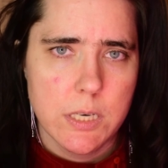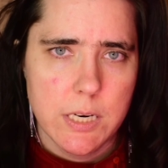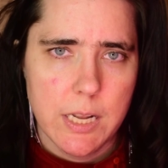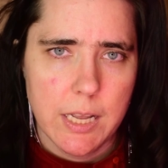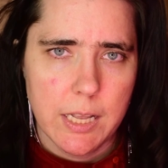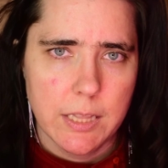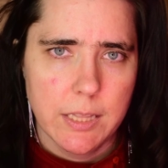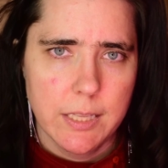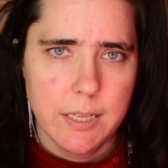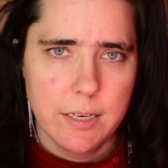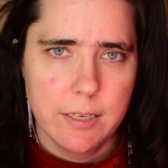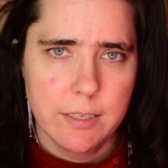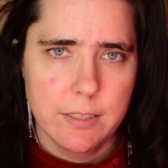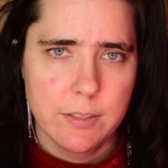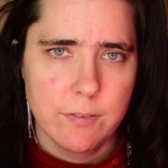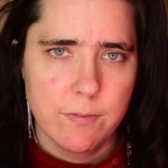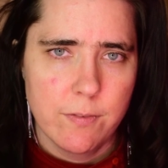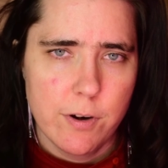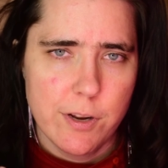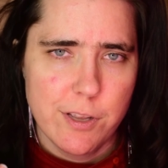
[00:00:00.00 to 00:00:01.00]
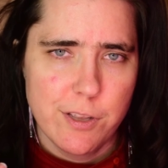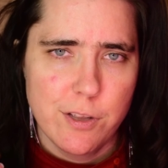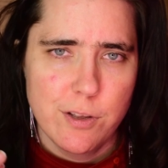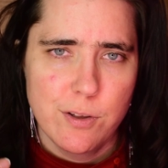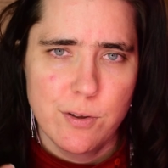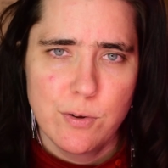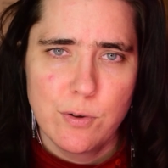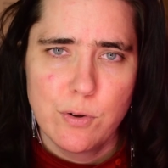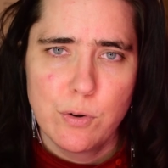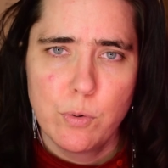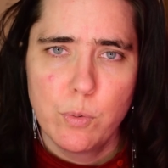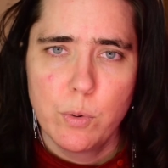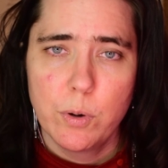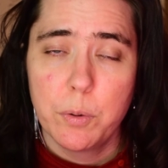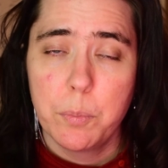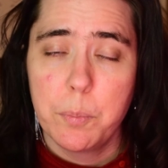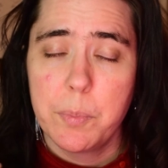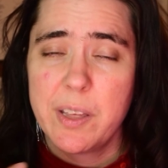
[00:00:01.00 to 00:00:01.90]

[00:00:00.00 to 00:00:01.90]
necklines for you will